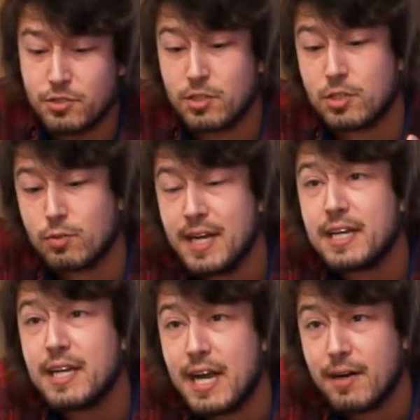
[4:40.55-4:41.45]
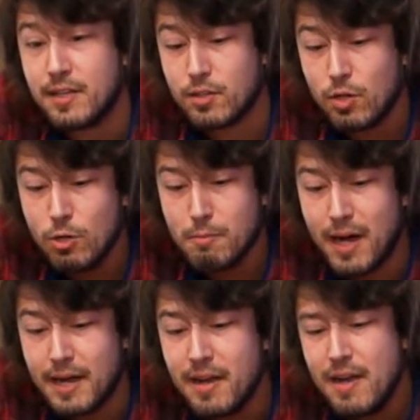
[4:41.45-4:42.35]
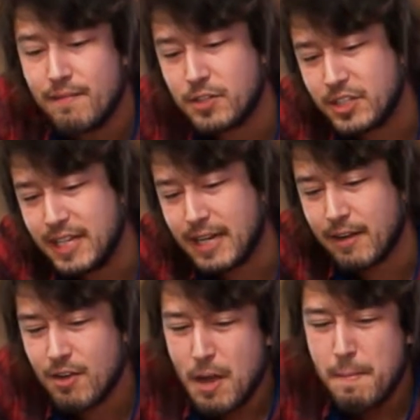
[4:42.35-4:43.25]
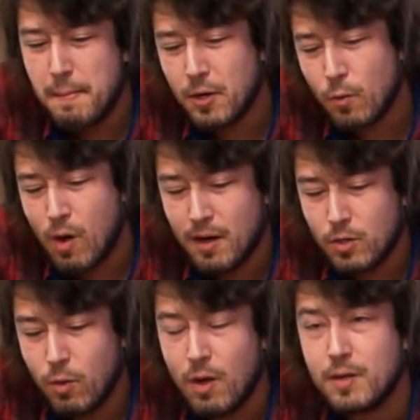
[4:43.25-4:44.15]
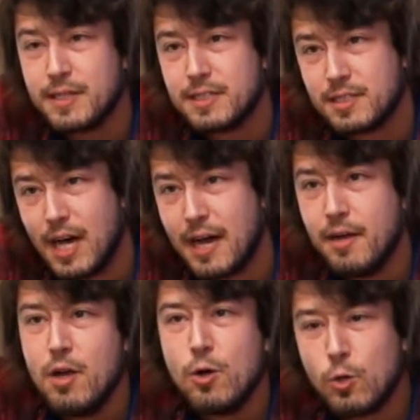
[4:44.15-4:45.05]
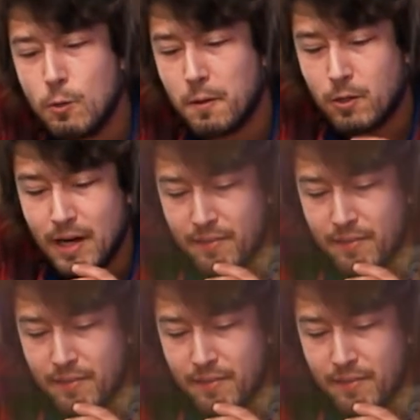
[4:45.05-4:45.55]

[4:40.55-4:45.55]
So they're a great canary in the coal mine for seeing if maybe your water quality is not uber great